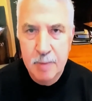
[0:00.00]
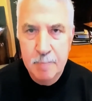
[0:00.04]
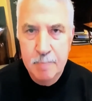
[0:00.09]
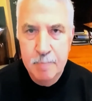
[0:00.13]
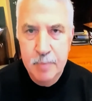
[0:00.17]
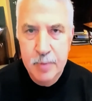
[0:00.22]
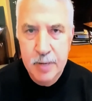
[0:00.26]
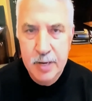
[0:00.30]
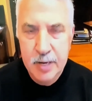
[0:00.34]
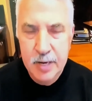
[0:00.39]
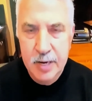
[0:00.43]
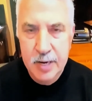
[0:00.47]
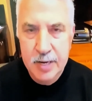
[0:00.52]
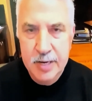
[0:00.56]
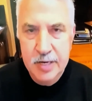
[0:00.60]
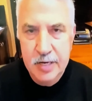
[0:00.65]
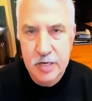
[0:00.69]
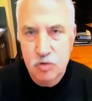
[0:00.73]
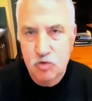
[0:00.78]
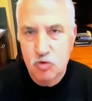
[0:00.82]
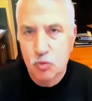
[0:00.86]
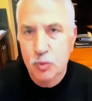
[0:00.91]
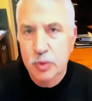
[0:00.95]
it's
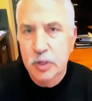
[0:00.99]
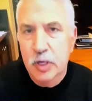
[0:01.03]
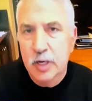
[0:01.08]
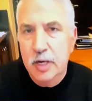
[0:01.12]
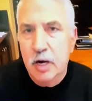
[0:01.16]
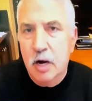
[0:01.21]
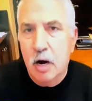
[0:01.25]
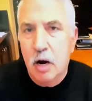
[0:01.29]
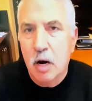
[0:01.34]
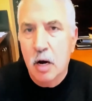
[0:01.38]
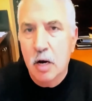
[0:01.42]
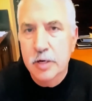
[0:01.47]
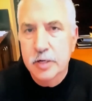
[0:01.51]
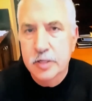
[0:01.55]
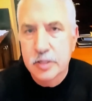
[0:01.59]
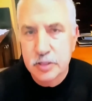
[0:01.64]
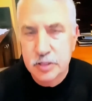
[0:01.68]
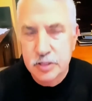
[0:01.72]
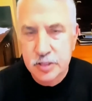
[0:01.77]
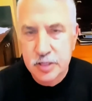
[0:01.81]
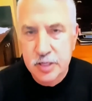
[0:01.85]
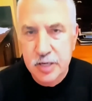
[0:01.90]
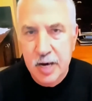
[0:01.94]
really hard to
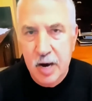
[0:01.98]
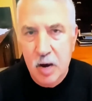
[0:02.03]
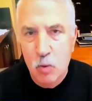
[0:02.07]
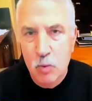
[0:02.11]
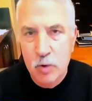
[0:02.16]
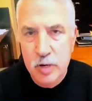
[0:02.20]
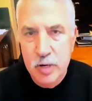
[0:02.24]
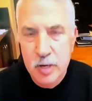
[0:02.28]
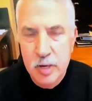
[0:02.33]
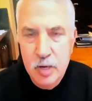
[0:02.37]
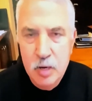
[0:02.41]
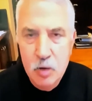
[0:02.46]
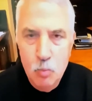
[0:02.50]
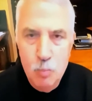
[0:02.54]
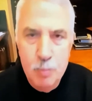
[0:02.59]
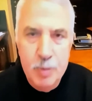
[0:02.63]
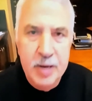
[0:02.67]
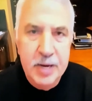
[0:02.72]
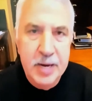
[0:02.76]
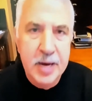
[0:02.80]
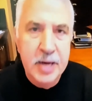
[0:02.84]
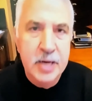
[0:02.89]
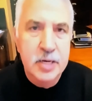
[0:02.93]
see how we make
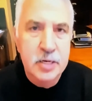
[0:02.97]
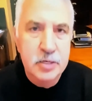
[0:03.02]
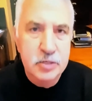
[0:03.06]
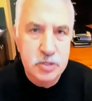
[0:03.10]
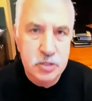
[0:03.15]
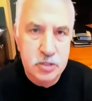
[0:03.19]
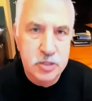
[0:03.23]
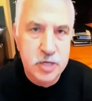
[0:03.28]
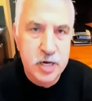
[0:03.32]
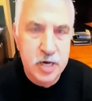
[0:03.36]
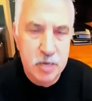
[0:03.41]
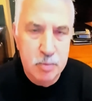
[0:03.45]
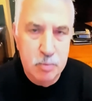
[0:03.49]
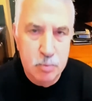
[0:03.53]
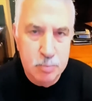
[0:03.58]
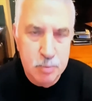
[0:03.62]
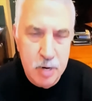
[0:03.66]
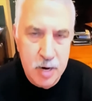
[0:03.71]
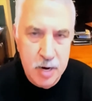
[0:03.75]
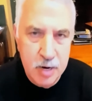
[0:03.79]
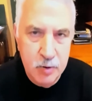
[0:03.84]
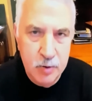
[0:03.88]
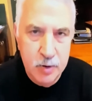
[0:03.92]
any sustainable
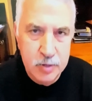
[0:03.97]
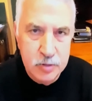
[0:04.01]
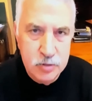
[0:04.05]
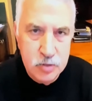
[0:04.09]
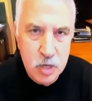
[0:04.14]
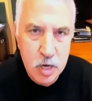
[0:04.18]
progress.